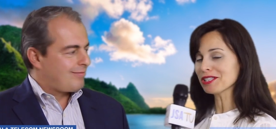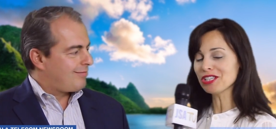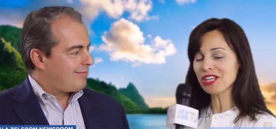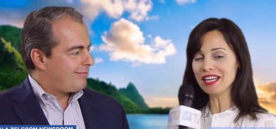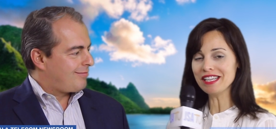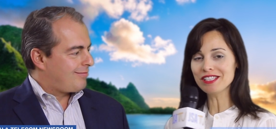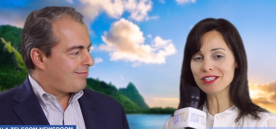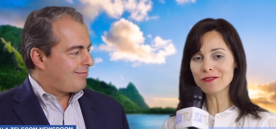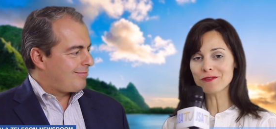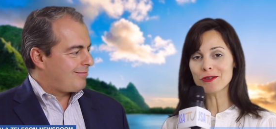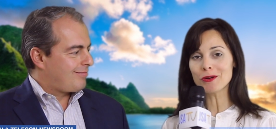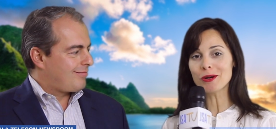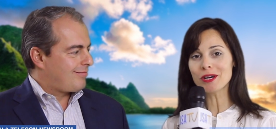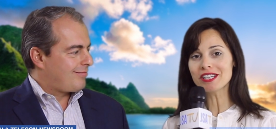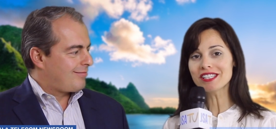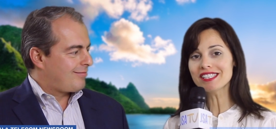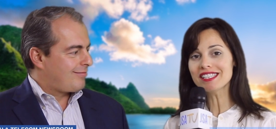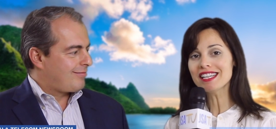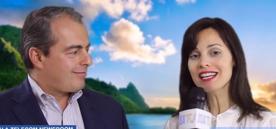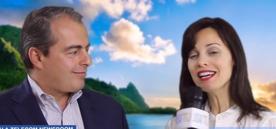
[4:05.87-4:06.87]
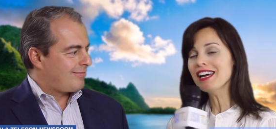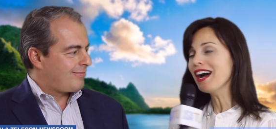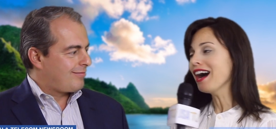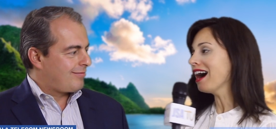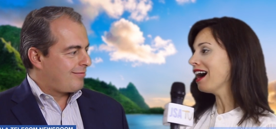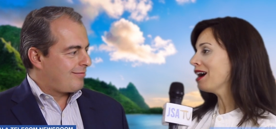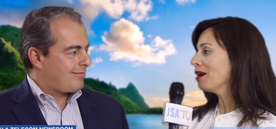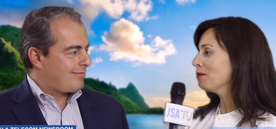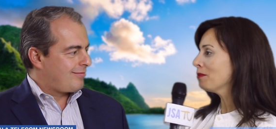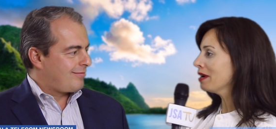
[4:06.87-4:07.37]
Speaker 1: Exchange, of course.
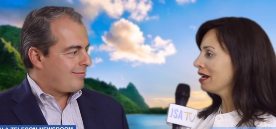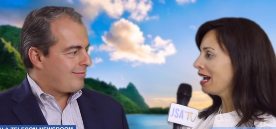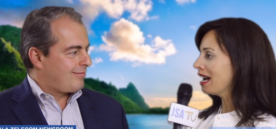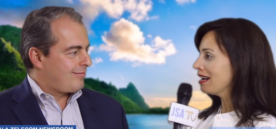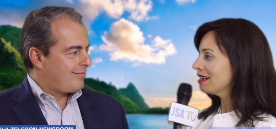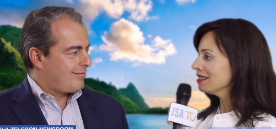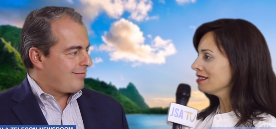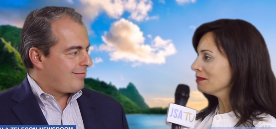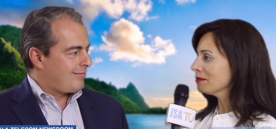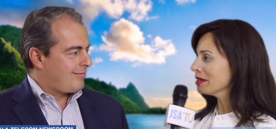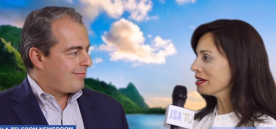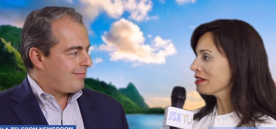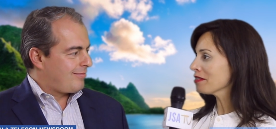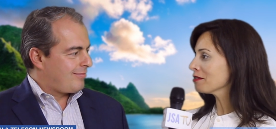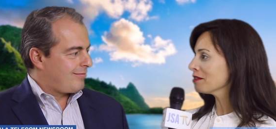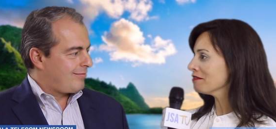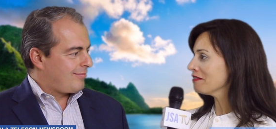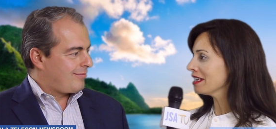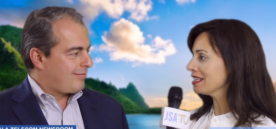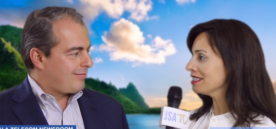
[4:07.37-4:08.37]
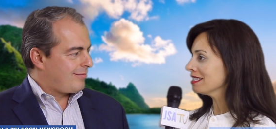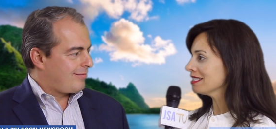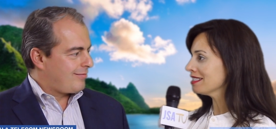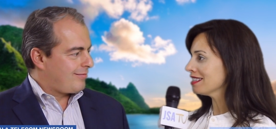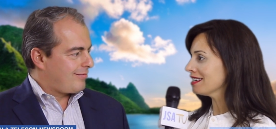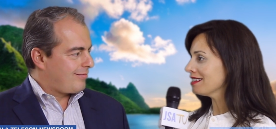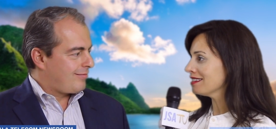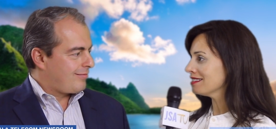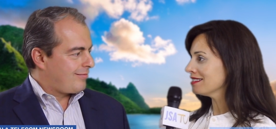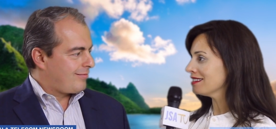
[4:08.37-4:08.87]
Uh, what, out, what other
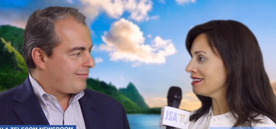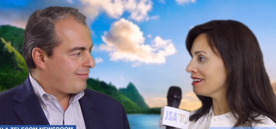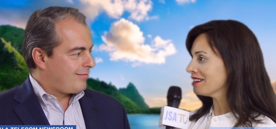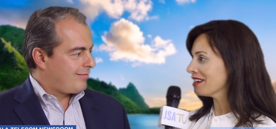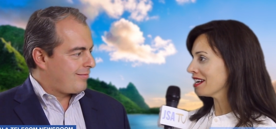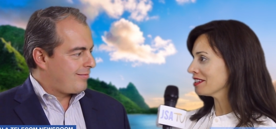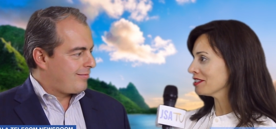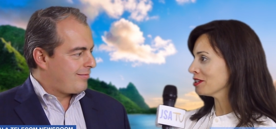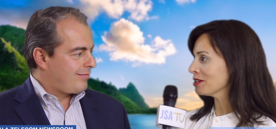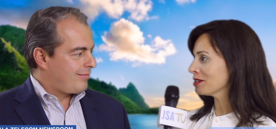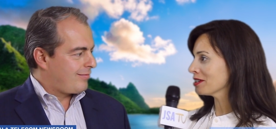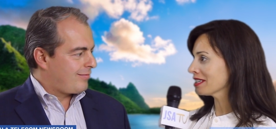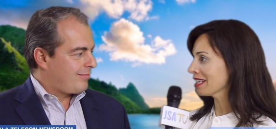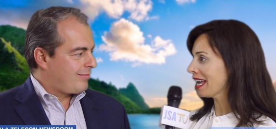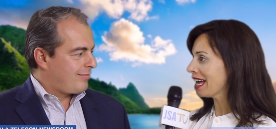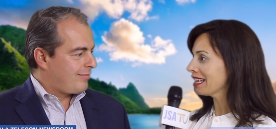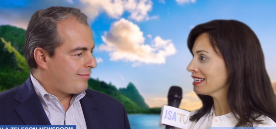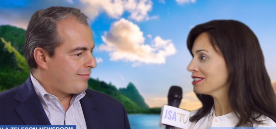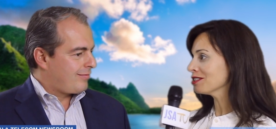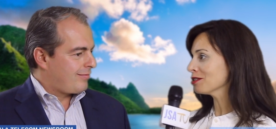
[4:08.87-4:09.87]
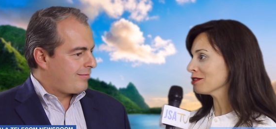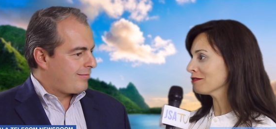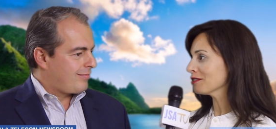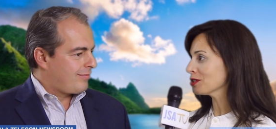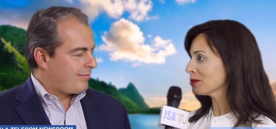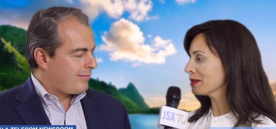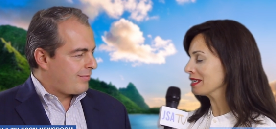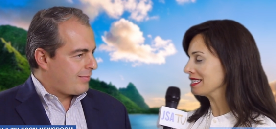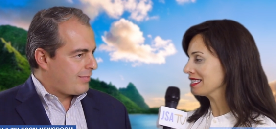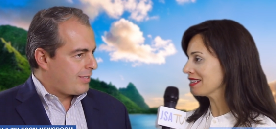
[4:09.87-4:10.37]
events uh, are on your calendar for
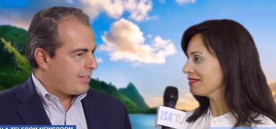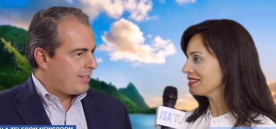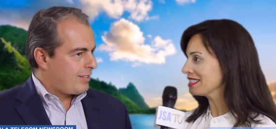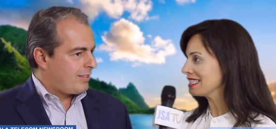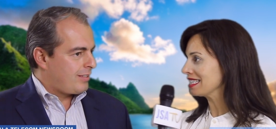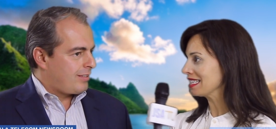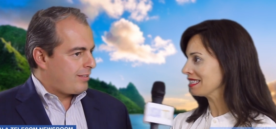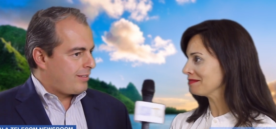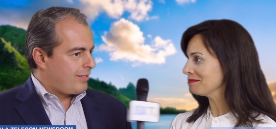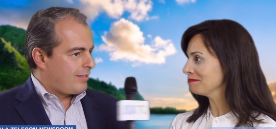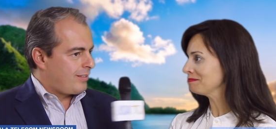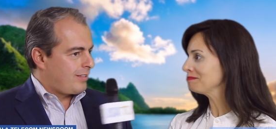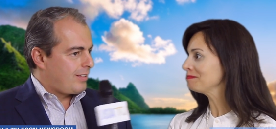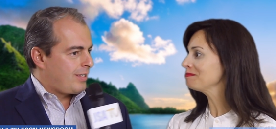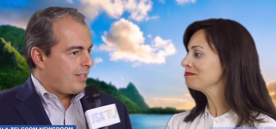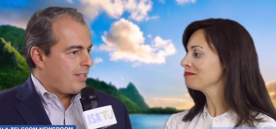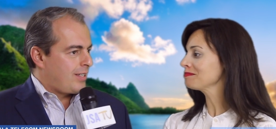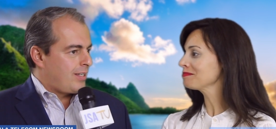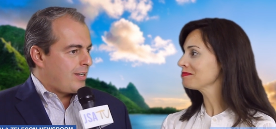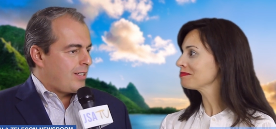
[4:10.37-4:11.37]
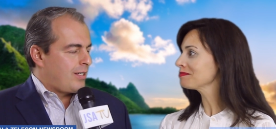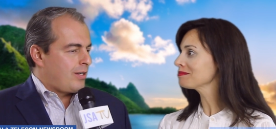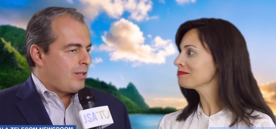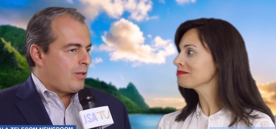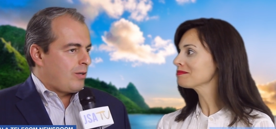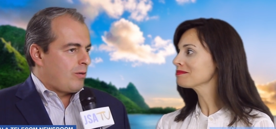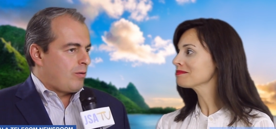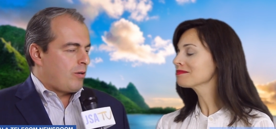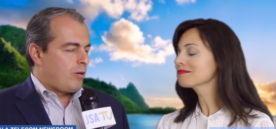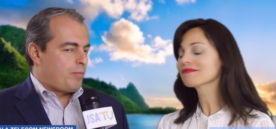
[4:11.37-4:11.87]
twenty seventeen?
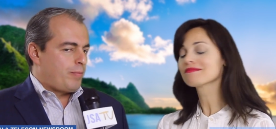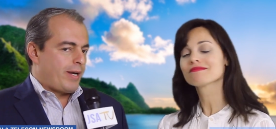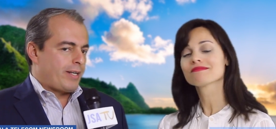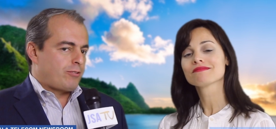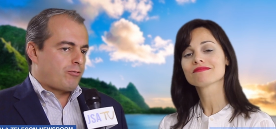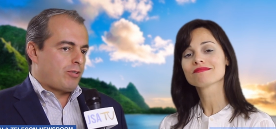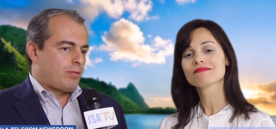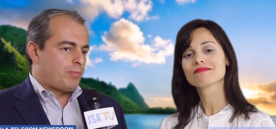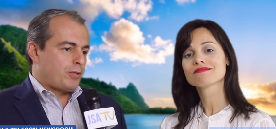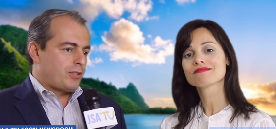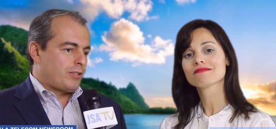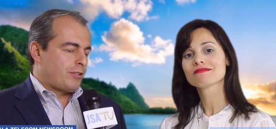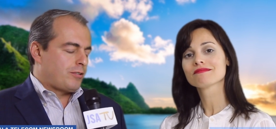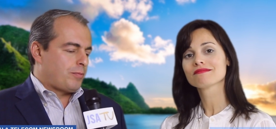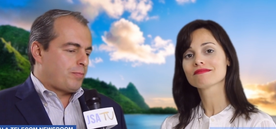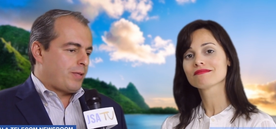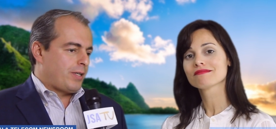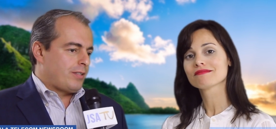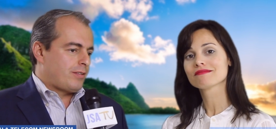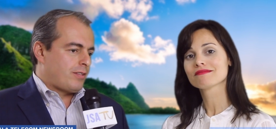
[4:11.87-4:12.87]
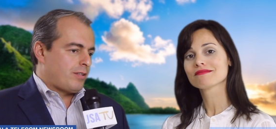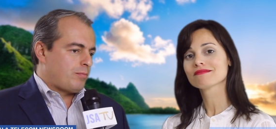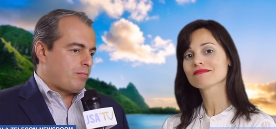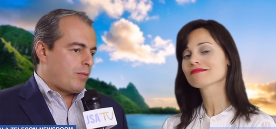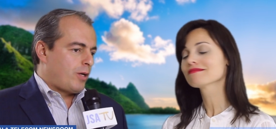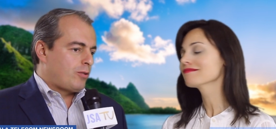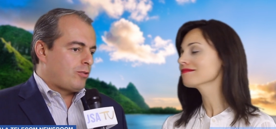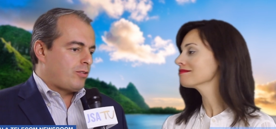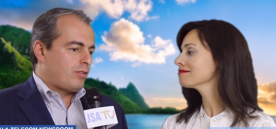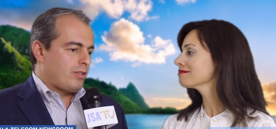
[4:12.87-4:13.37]
Speaker 2: Well, Bank Street participates at
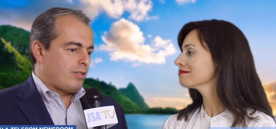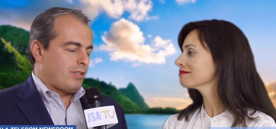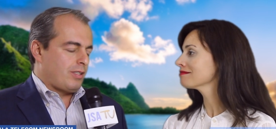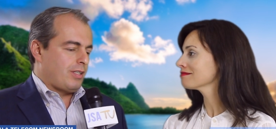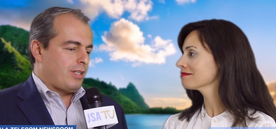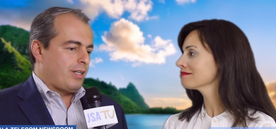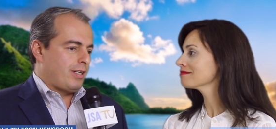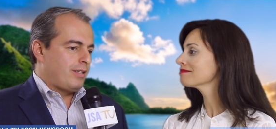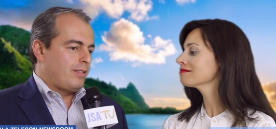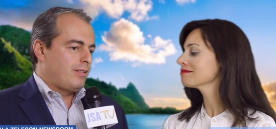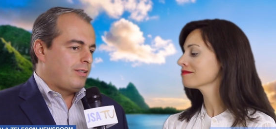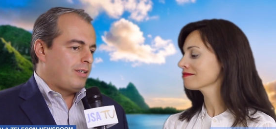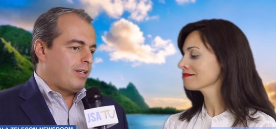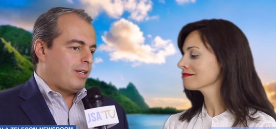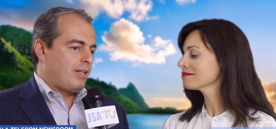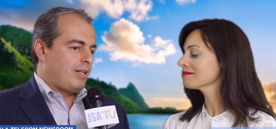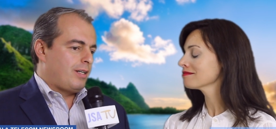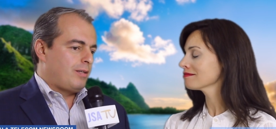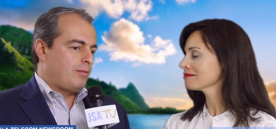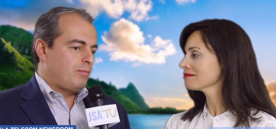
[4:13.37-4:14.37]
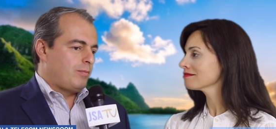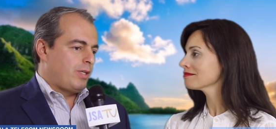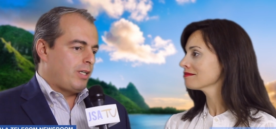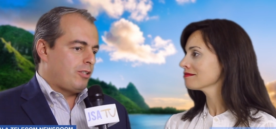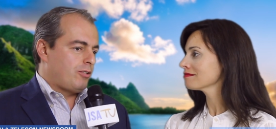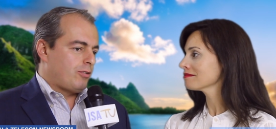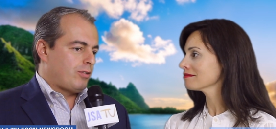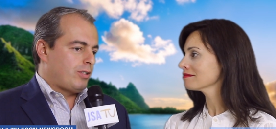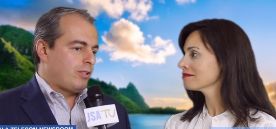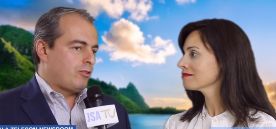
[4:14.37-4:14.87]
most of the uh, uh,
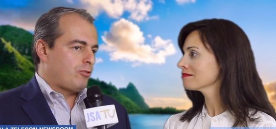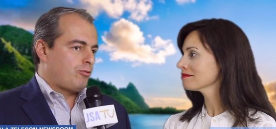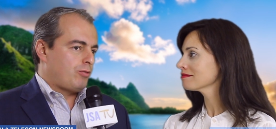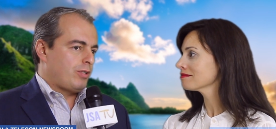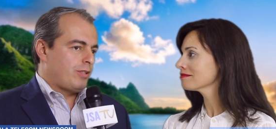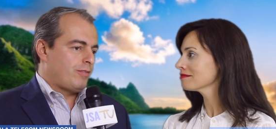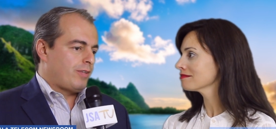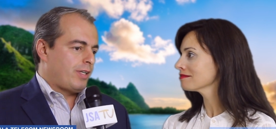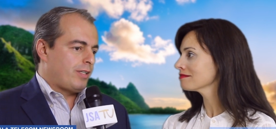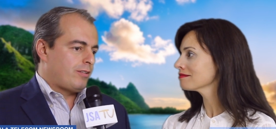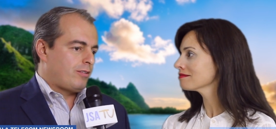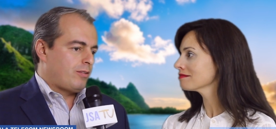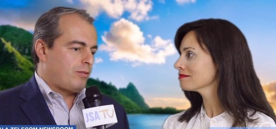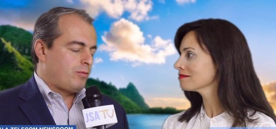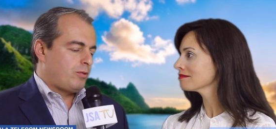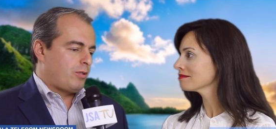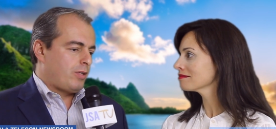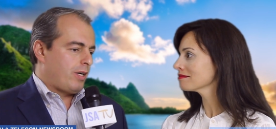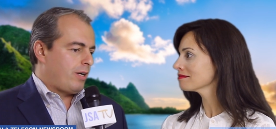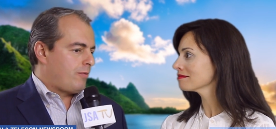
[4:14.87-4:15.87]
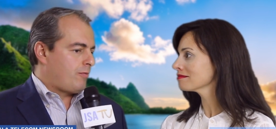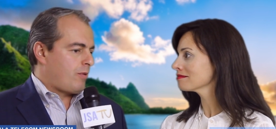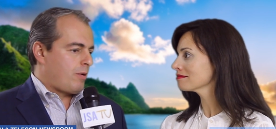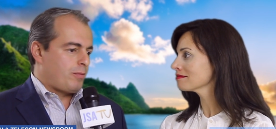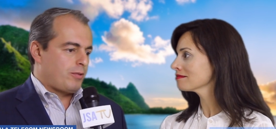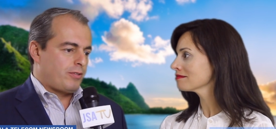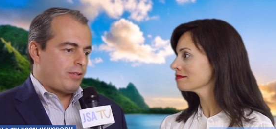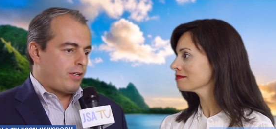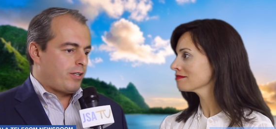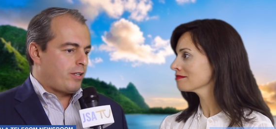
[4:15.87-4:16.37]
major industry events. So we'll have
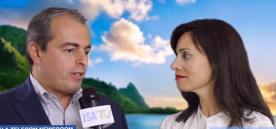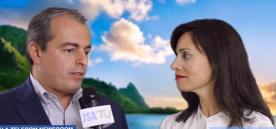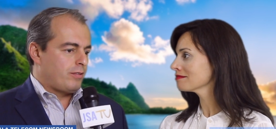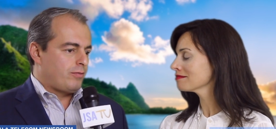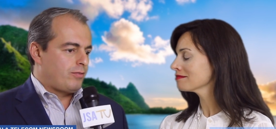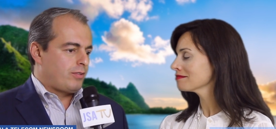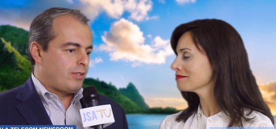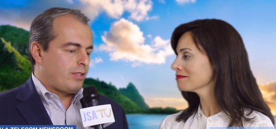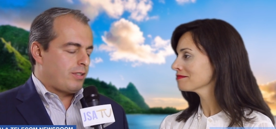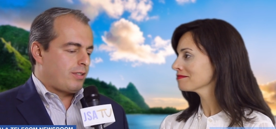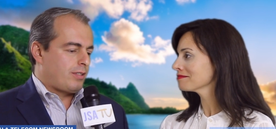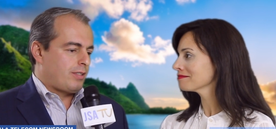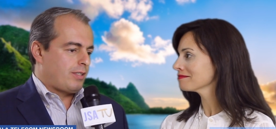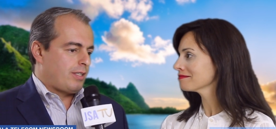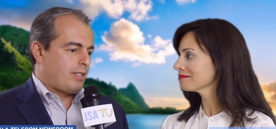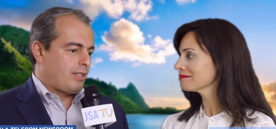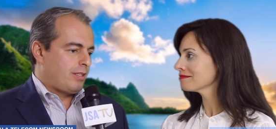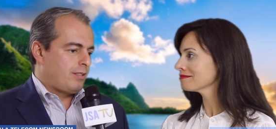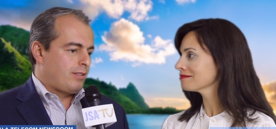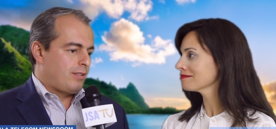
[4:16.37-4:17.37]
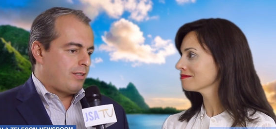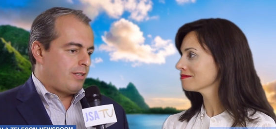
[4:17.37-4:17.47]
representatives at uh,